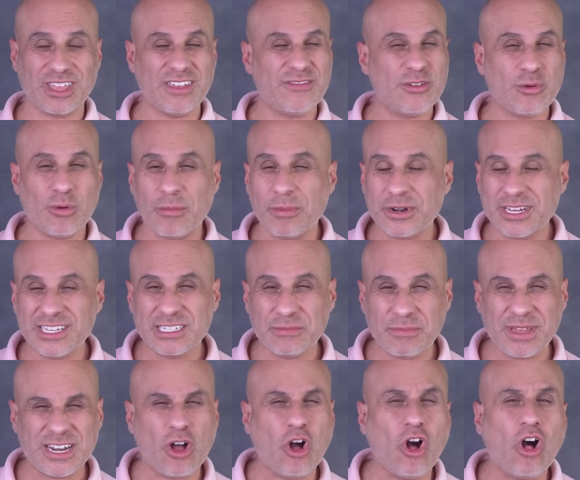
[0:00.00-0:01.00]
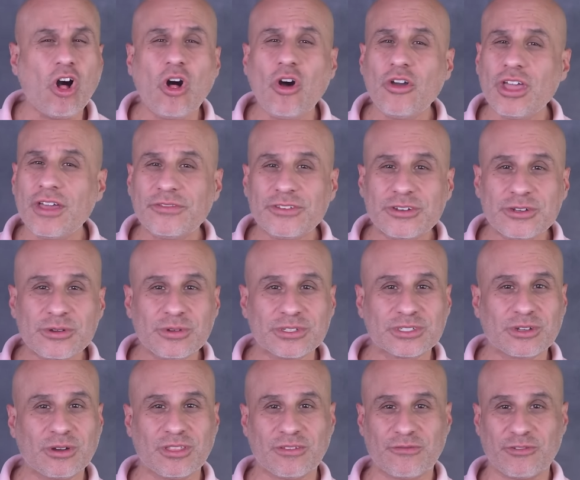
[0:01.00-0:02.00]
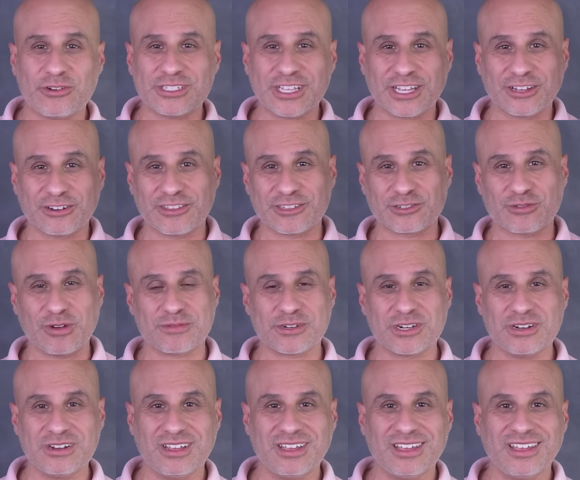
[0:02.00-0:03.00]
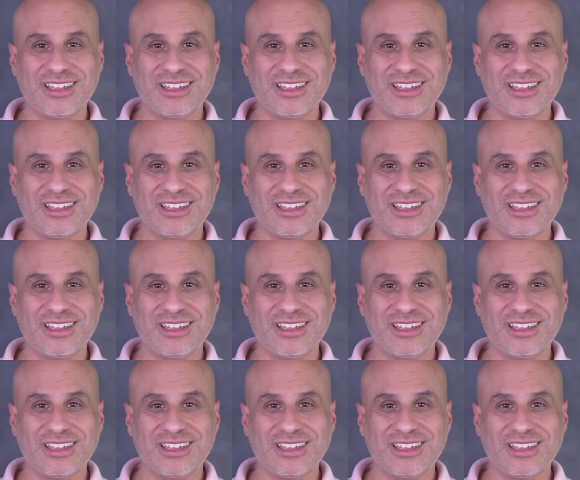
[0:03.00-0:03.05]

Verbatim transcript: If you want to participate, all you have to do is go to the first thing in the description